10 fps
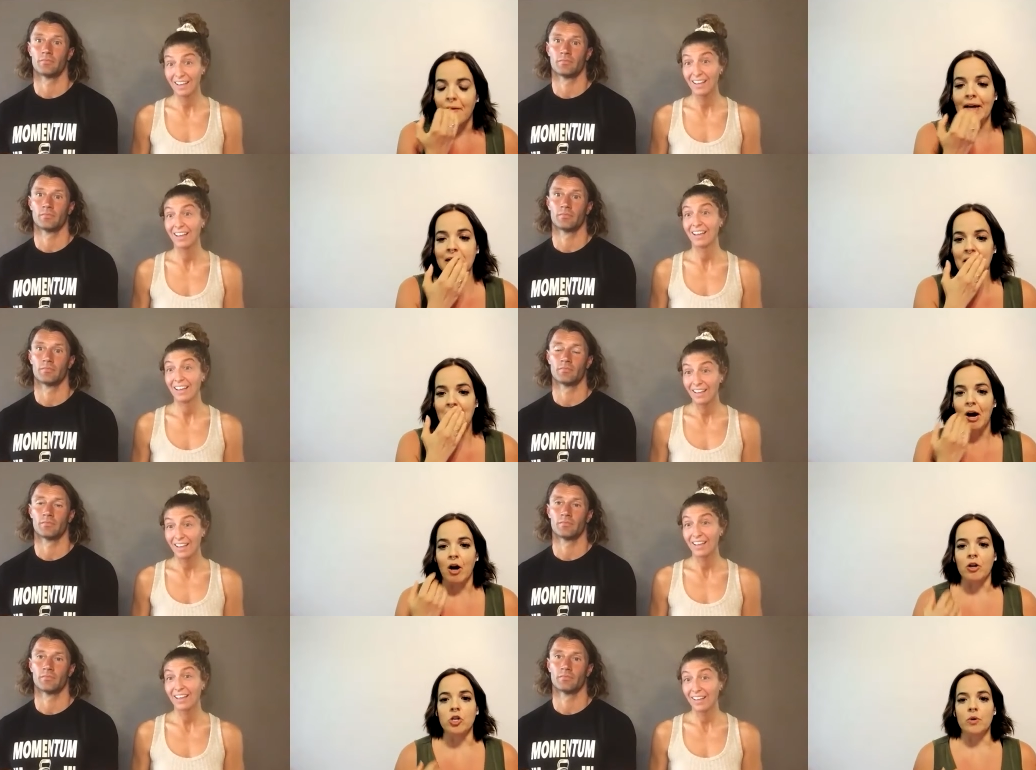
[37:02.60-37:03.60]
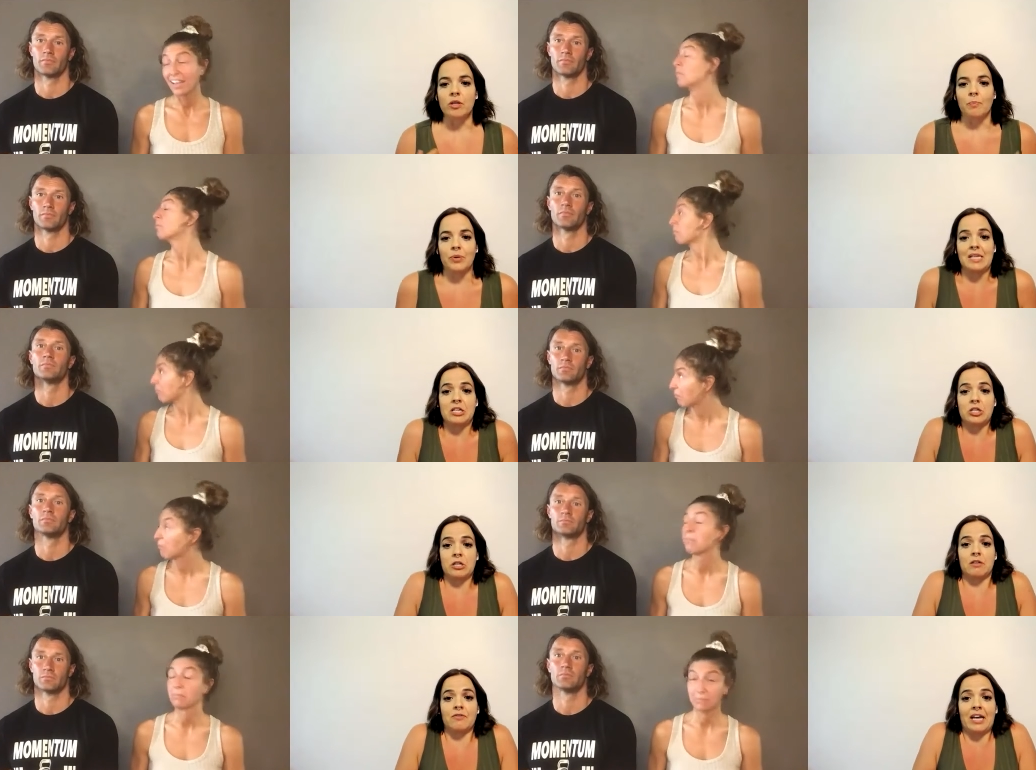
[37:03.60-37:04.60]
Speaker 1: right? Are you in the
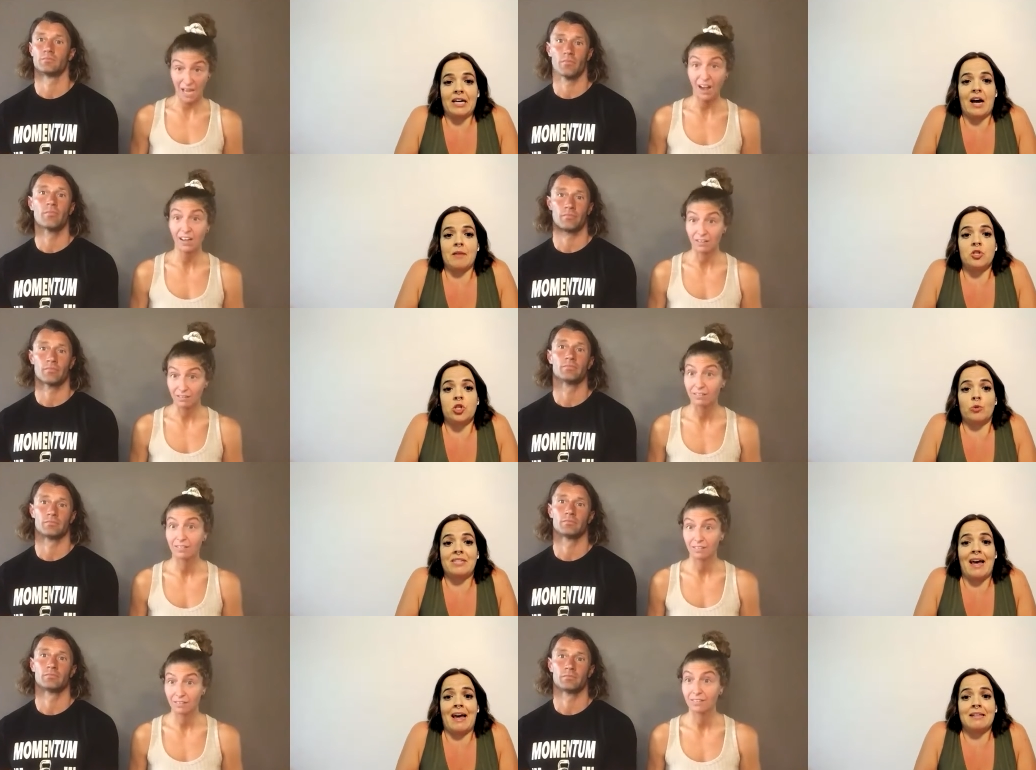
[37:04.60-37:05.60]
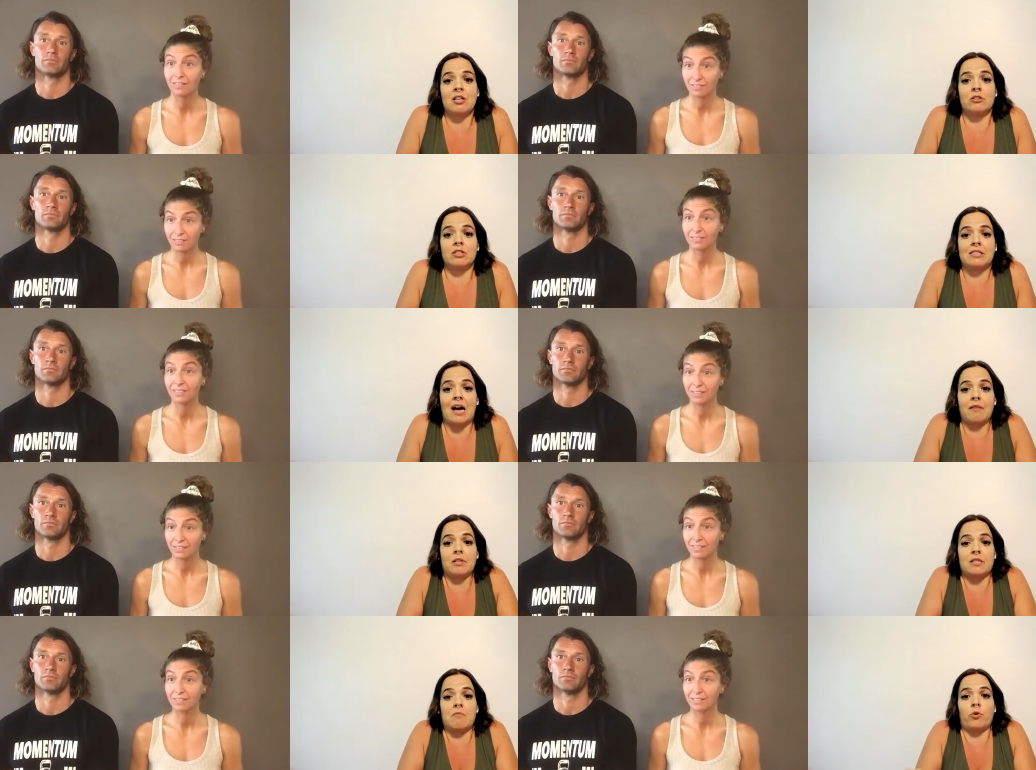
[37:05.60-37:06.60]
position of like, I'm so tense all the time
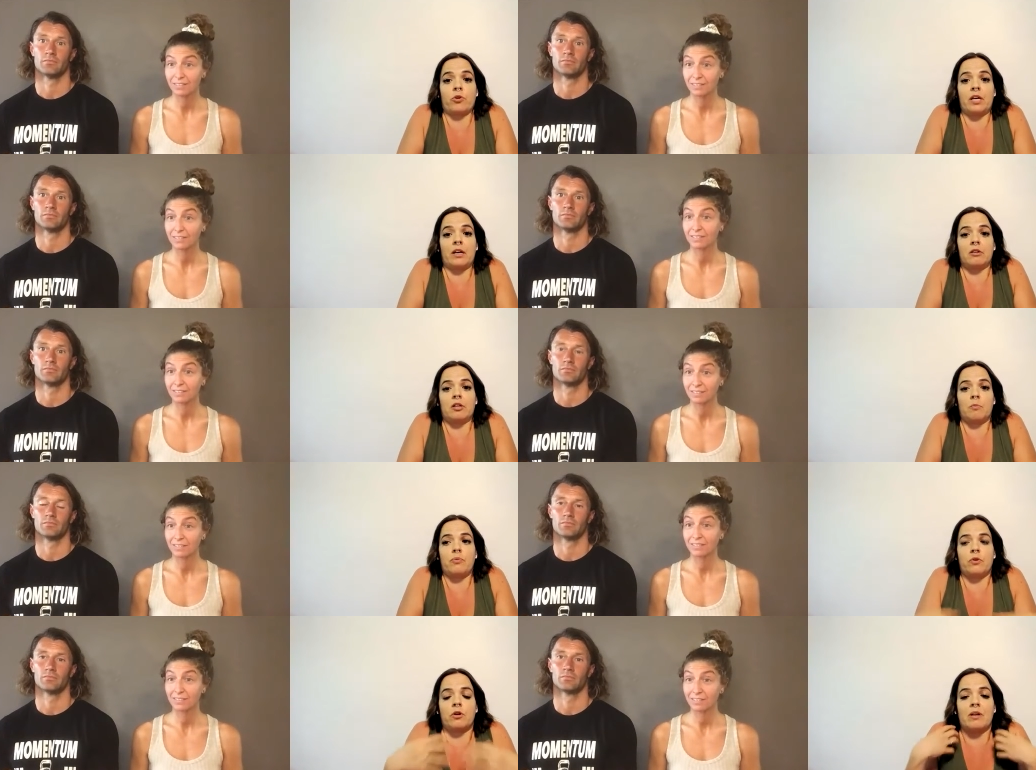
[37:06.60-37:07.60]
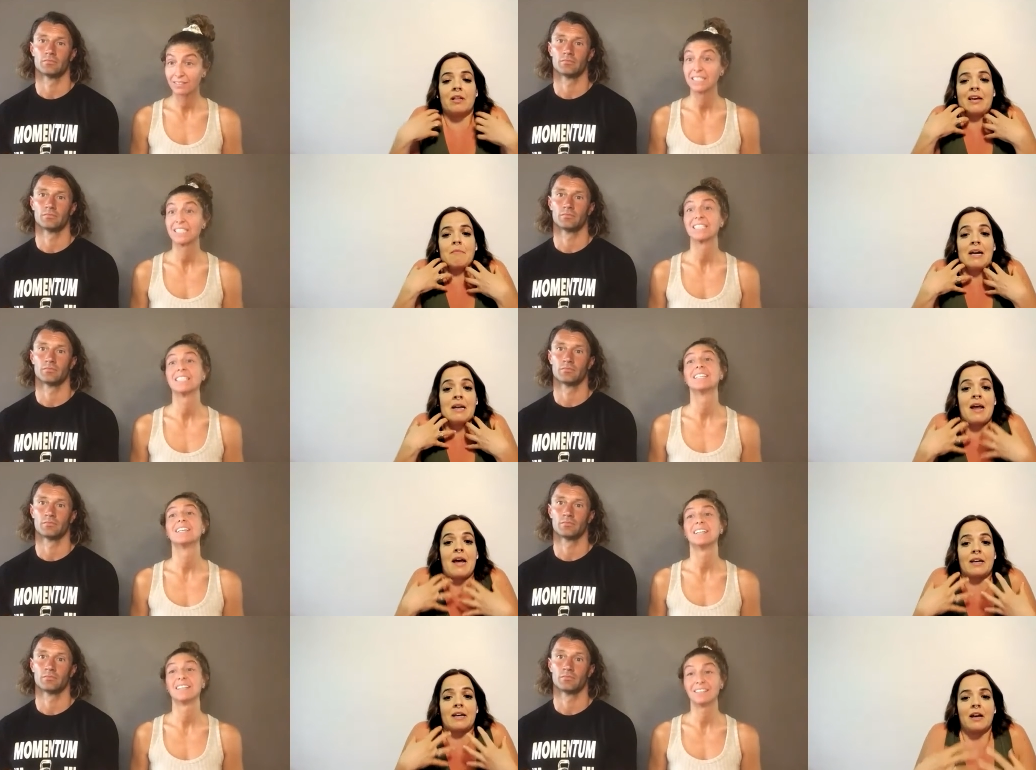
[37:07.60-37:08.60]
because I'm working at the computer and like my
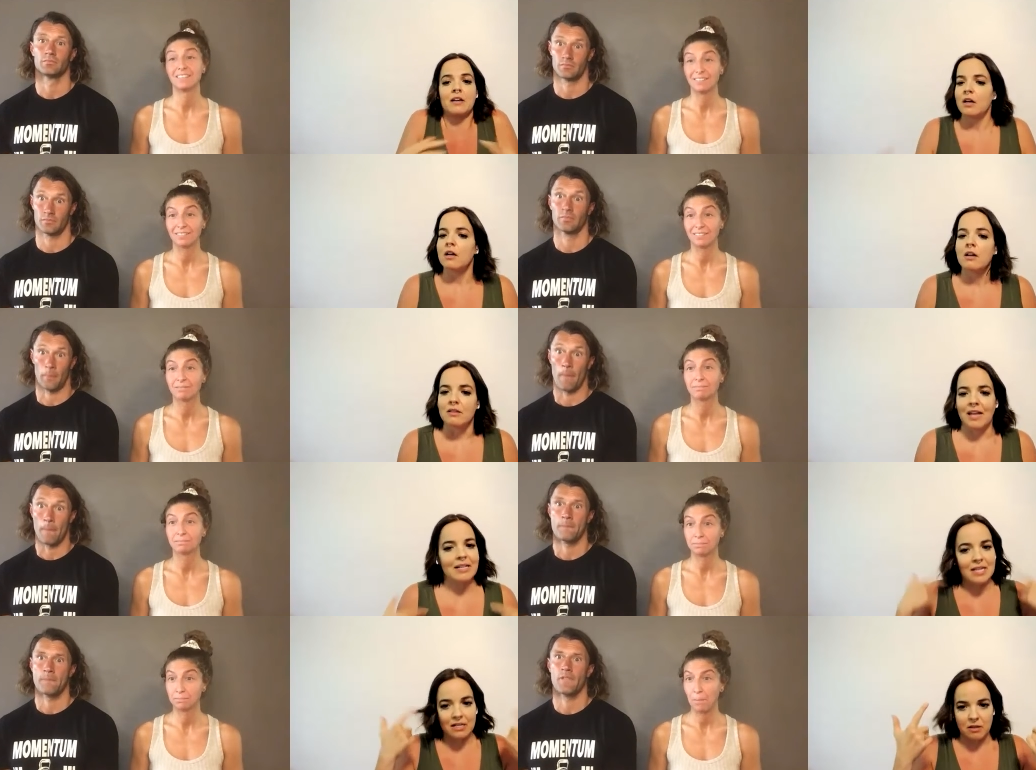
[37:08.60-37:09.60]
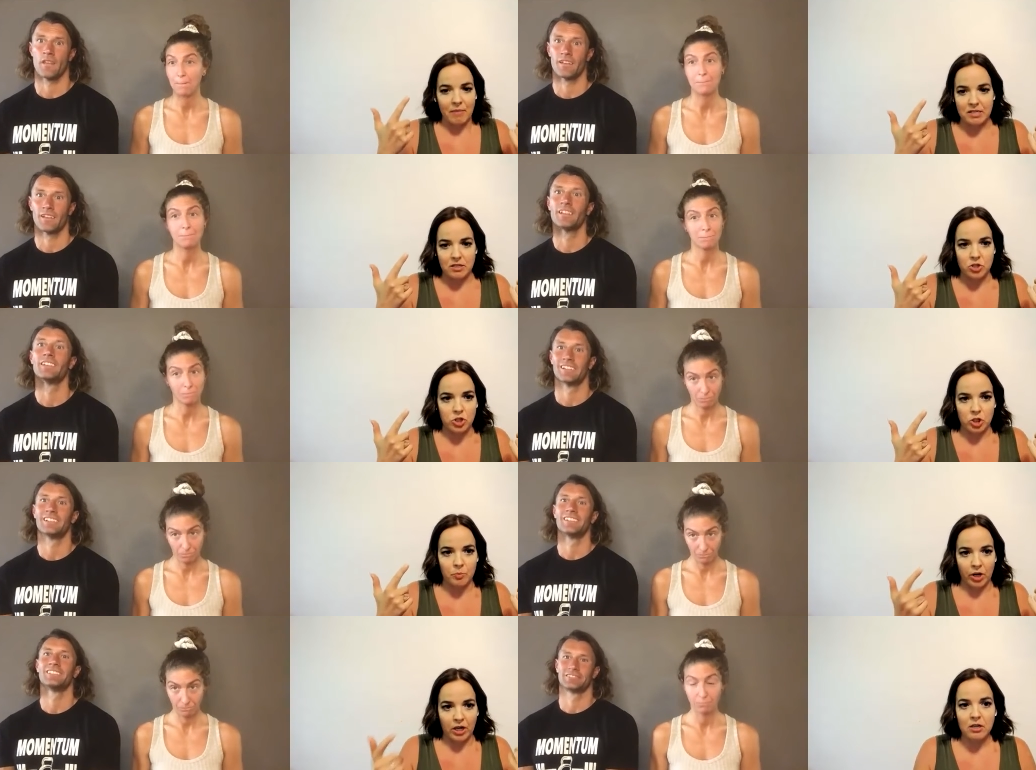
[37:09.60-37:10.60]
neck, I can't, that sends a message to your
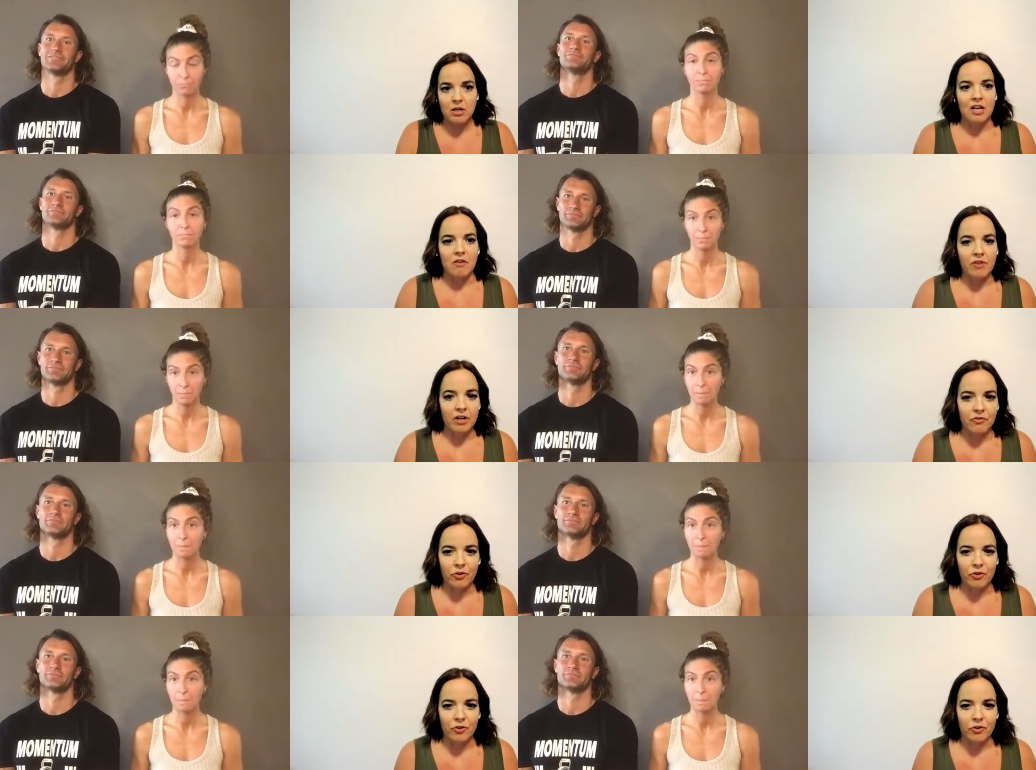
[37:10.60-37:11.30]
brain, even